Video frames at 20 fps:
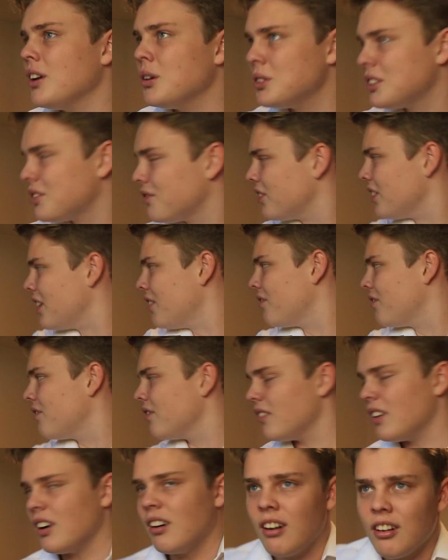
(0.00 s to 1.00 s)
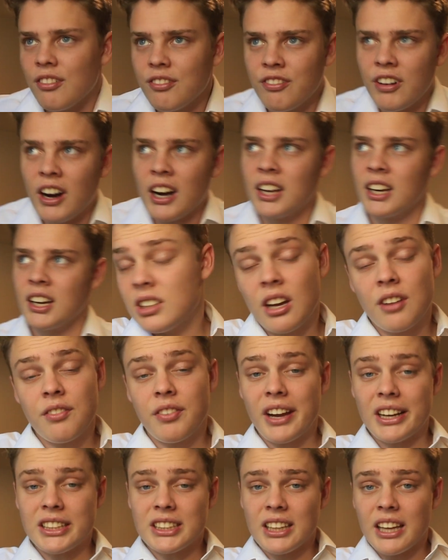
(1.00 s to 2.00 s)
It was for the... Oh, fuck. Don't
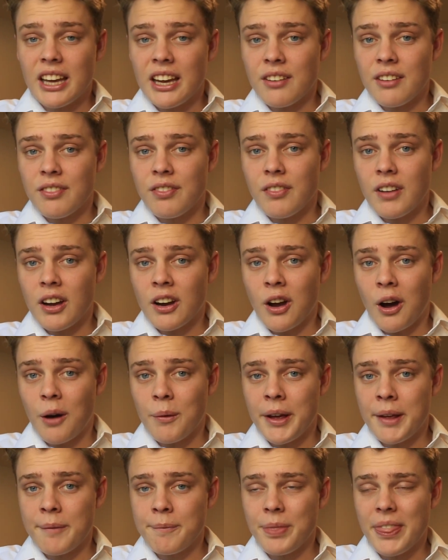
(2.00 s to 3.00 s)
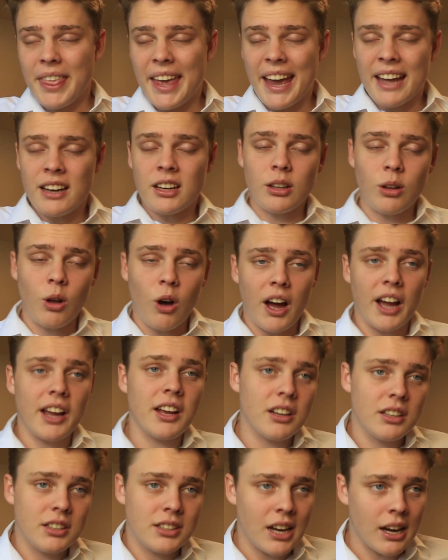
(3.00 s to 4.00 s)
forget to leave a comment and a
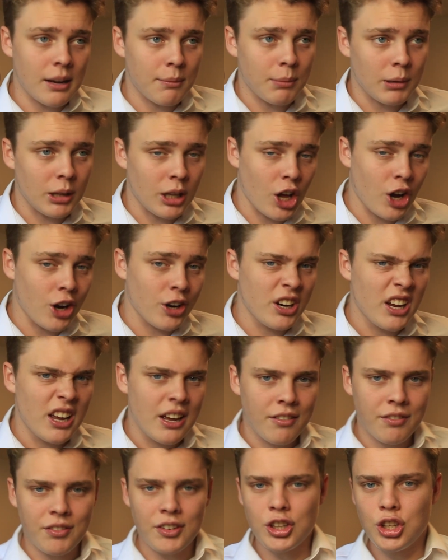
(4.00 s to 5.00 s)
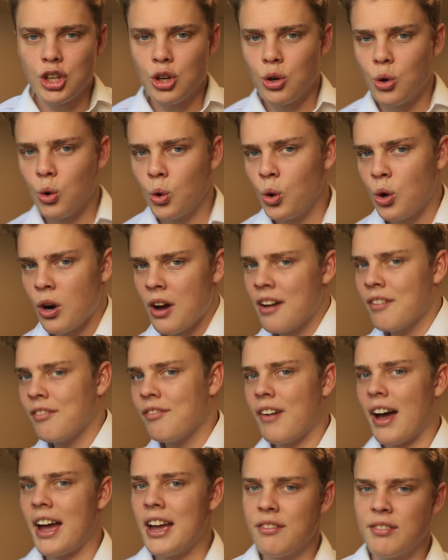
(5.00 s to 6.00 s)
like down below for your
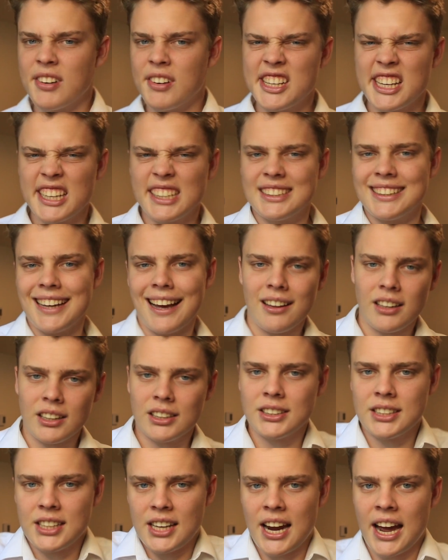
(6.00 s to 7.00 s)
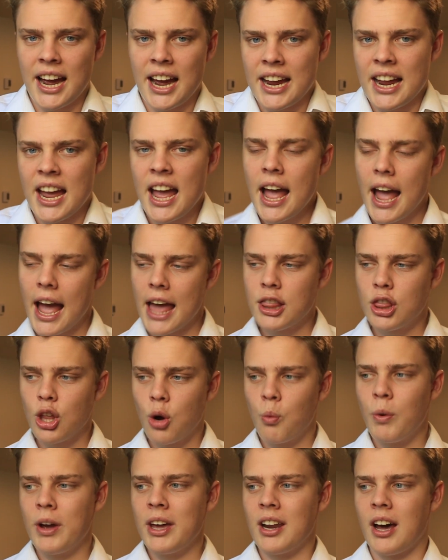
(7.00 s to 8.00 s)
favorite talent today. And
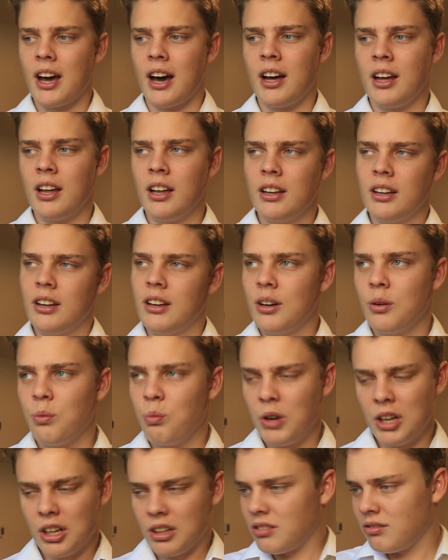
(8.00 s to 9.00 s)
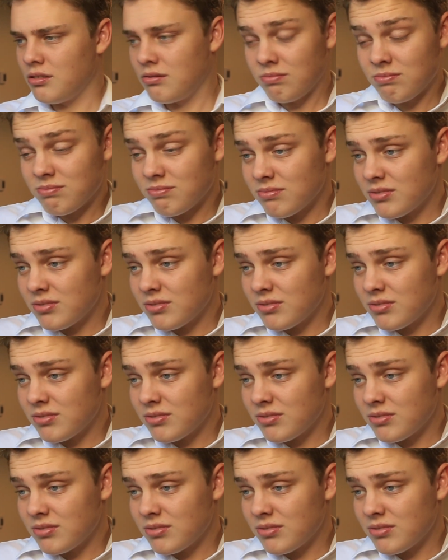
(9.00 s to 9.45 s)
the winner will